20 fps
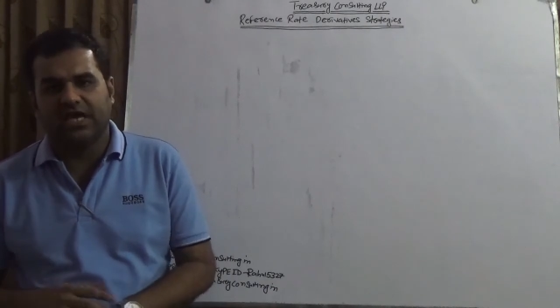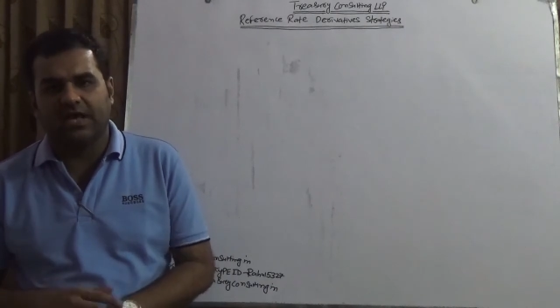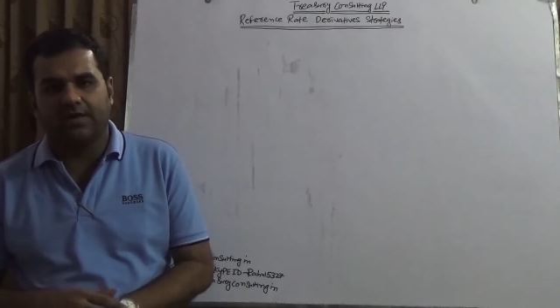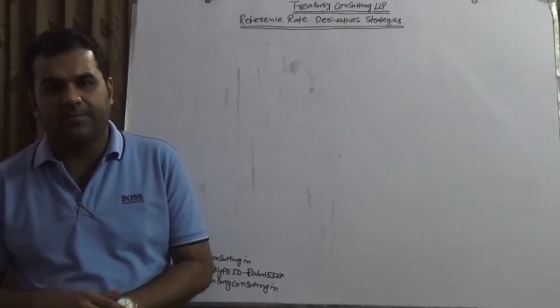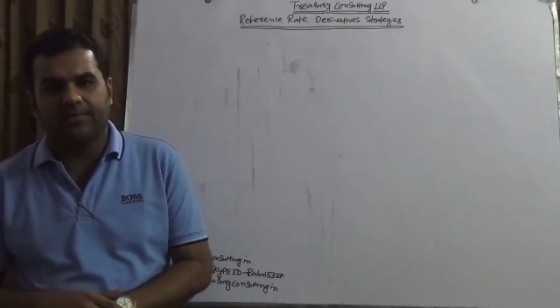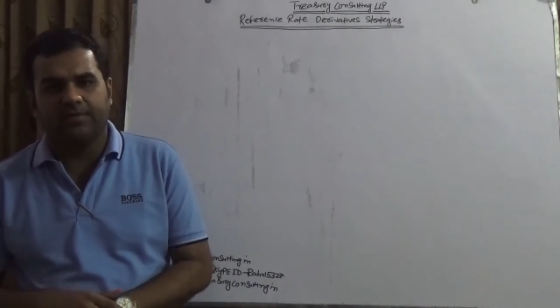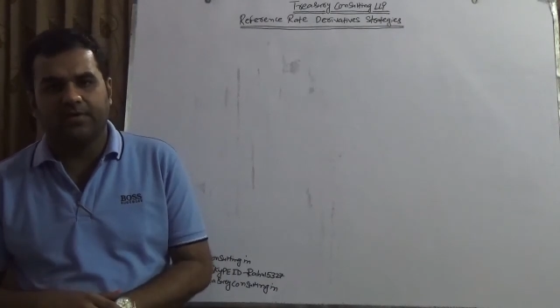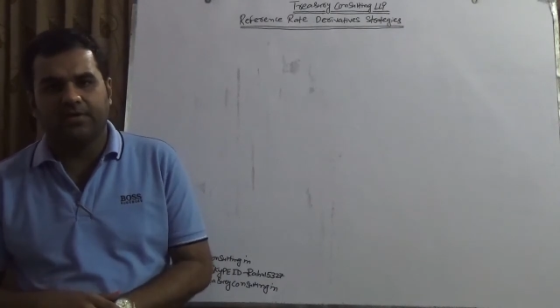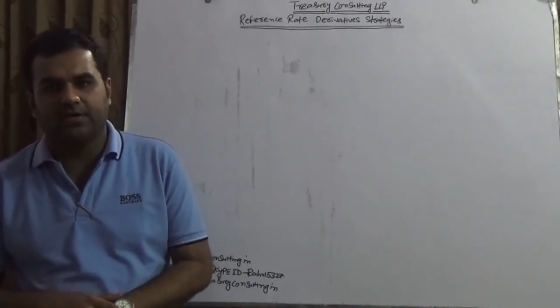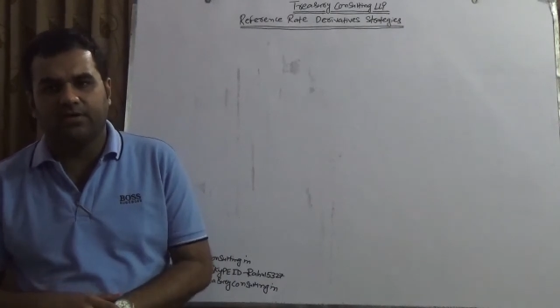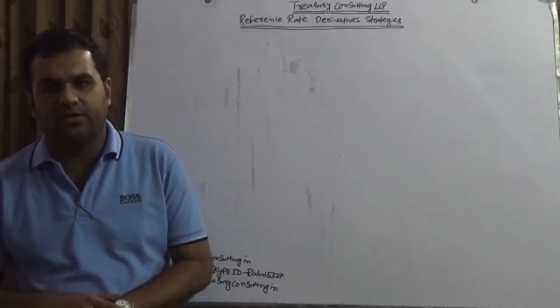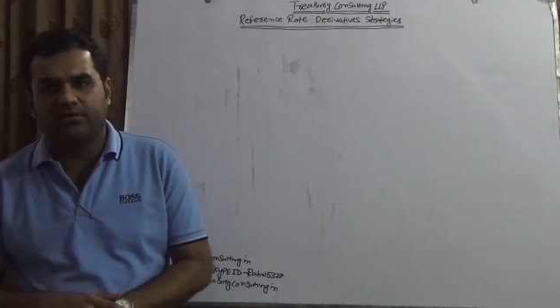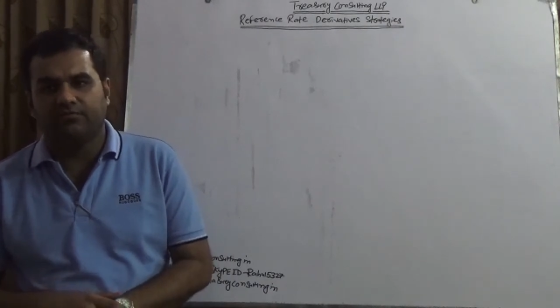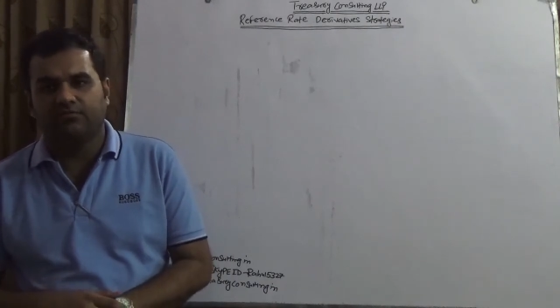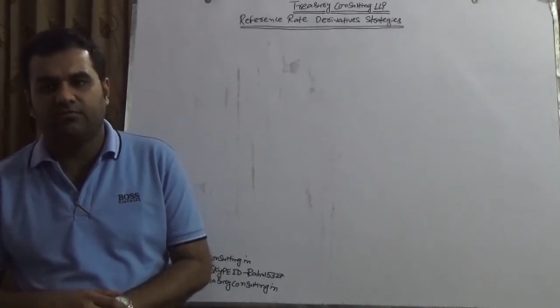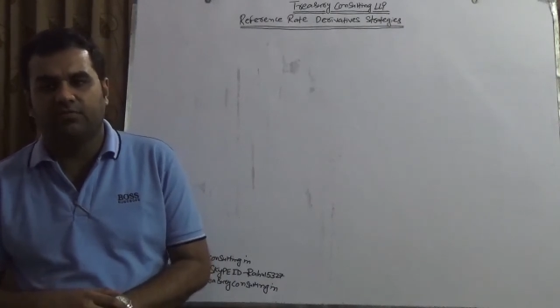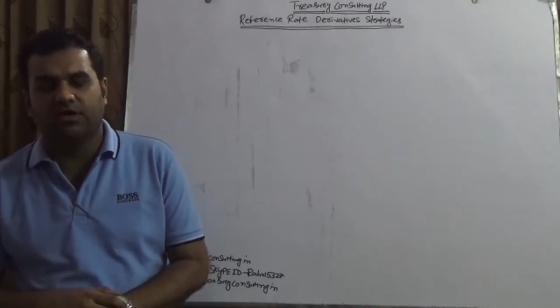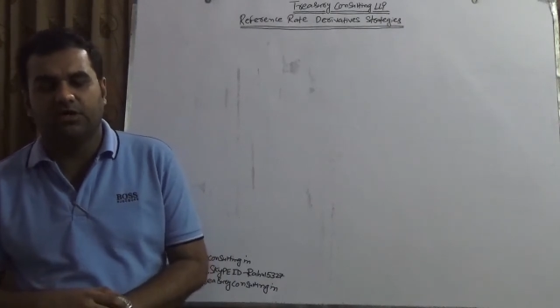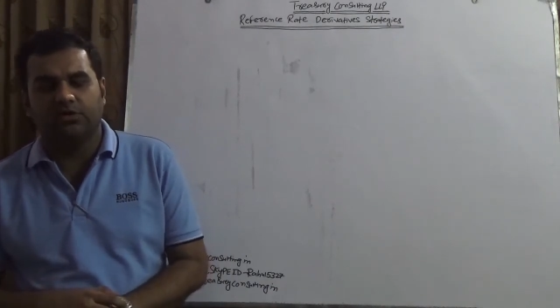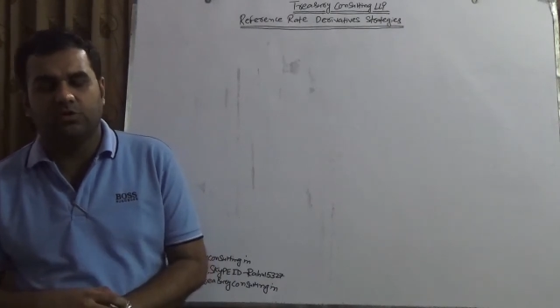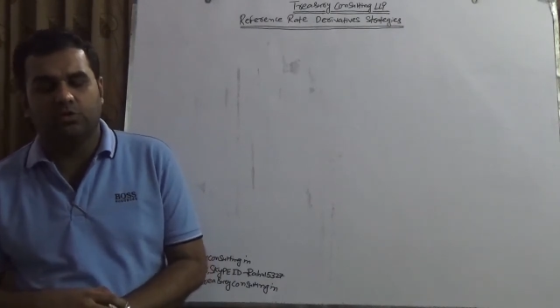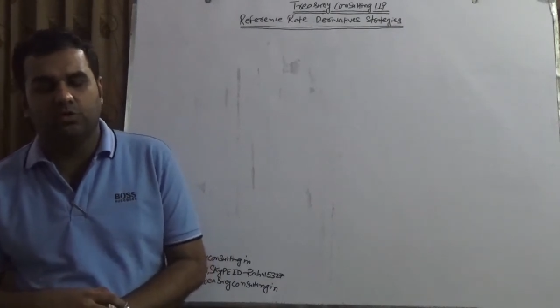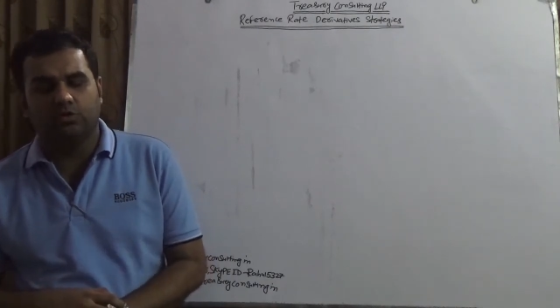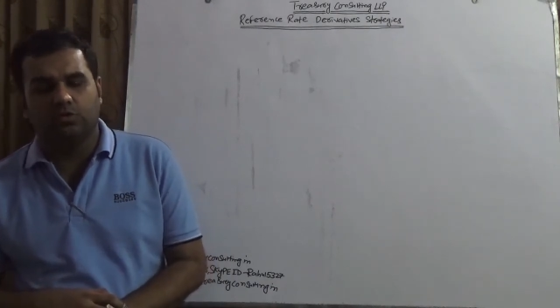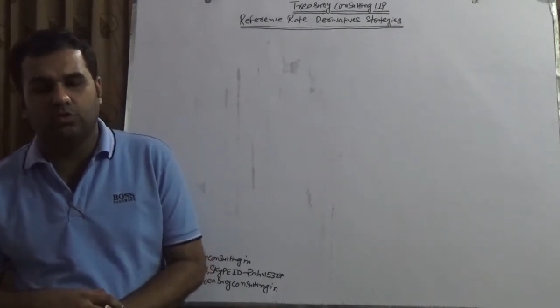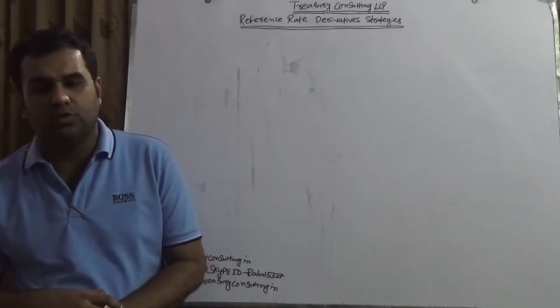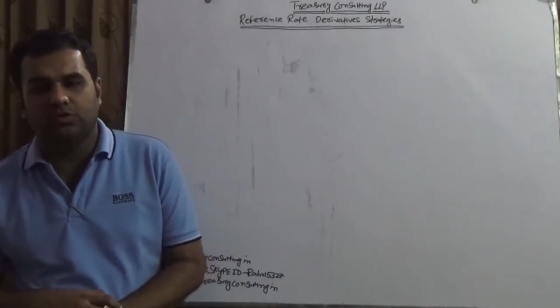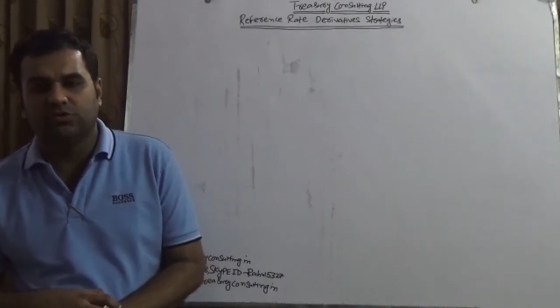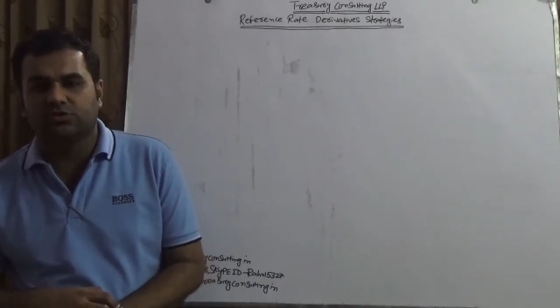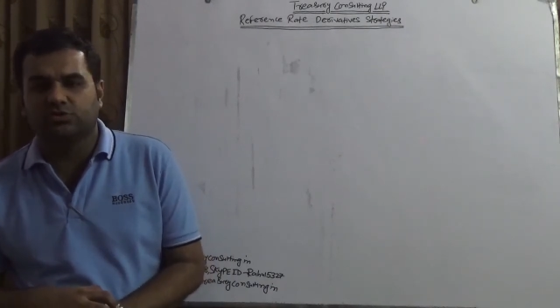happened what to
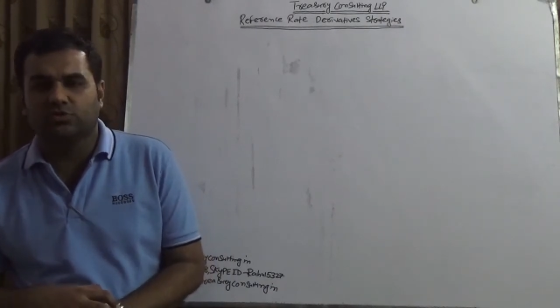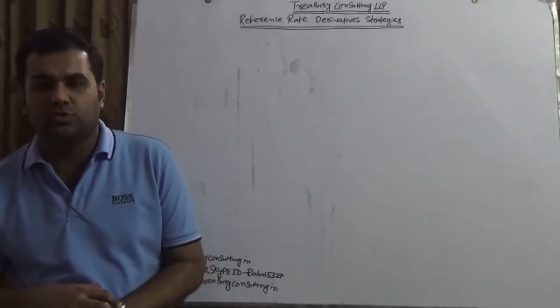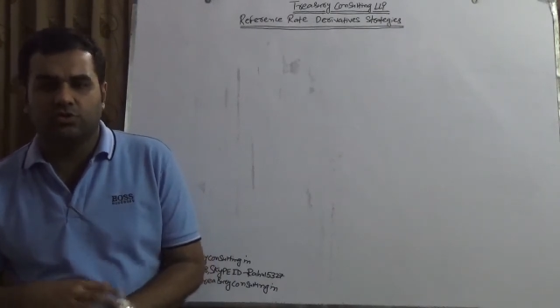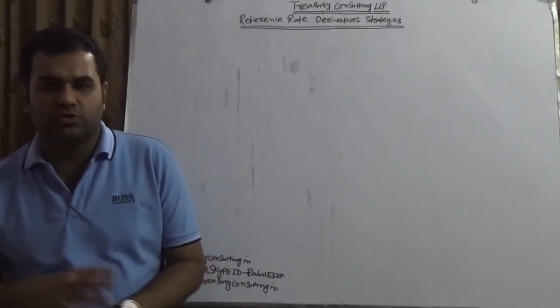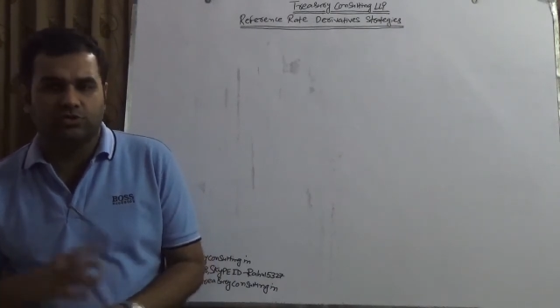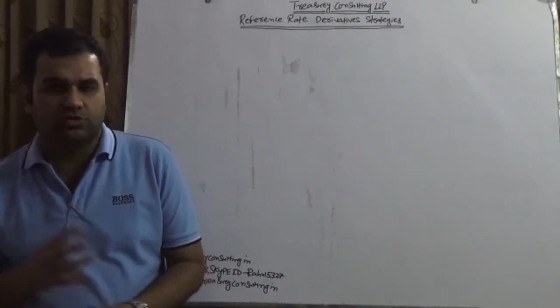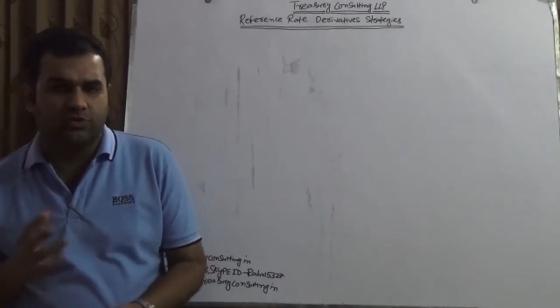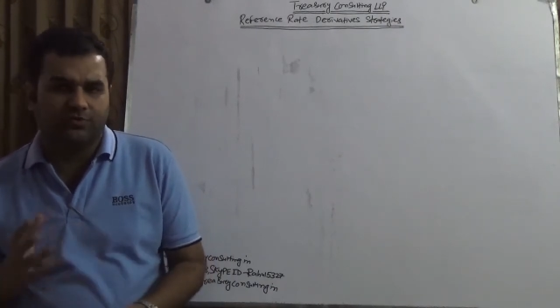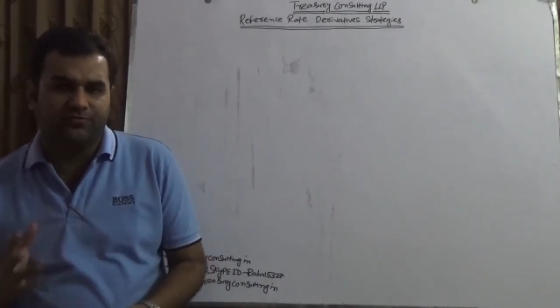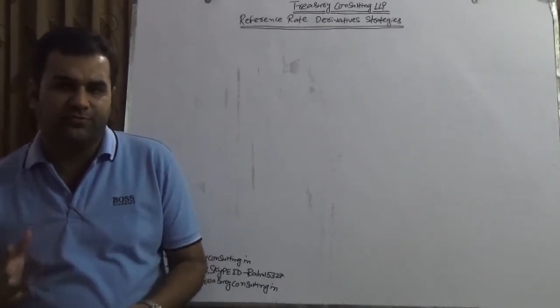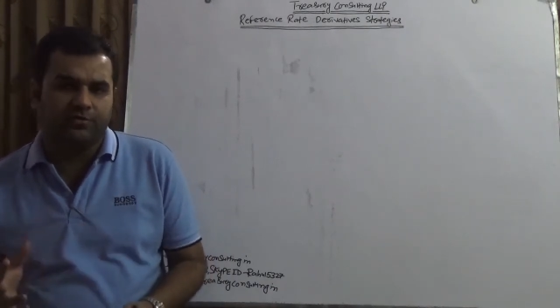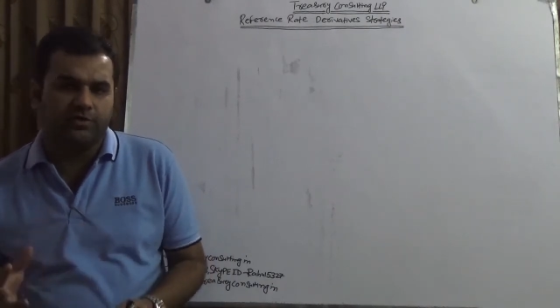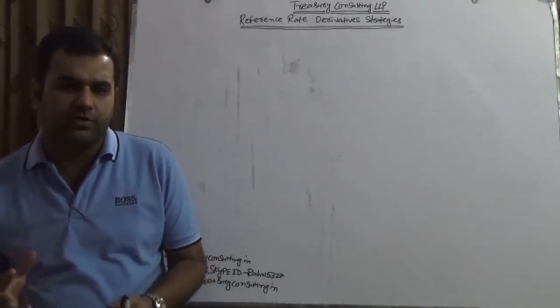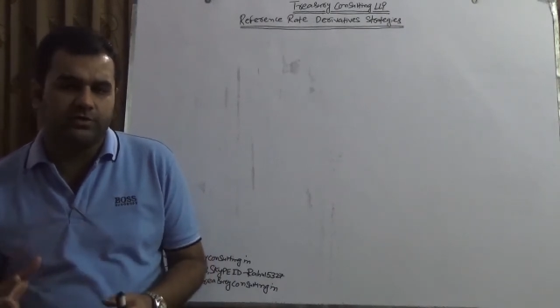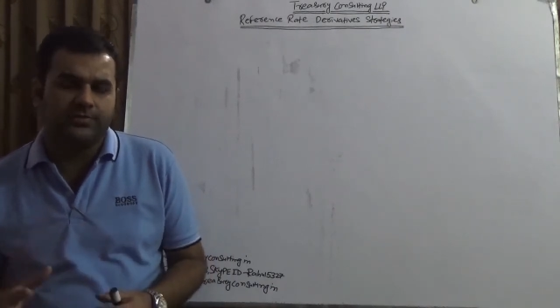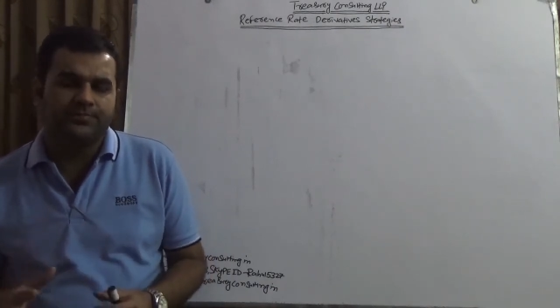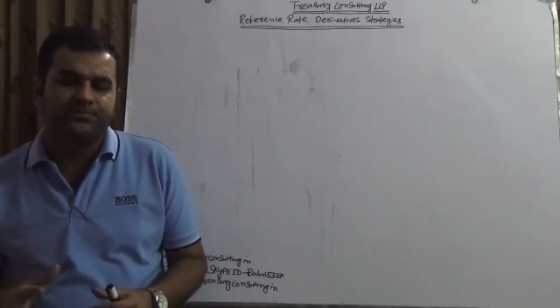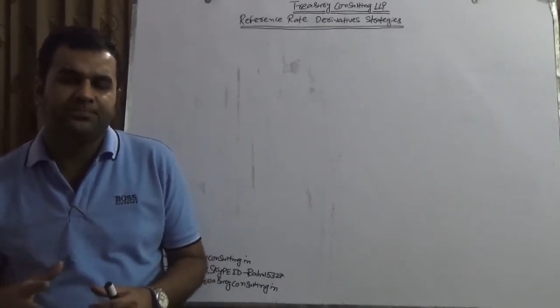do and so on and so forth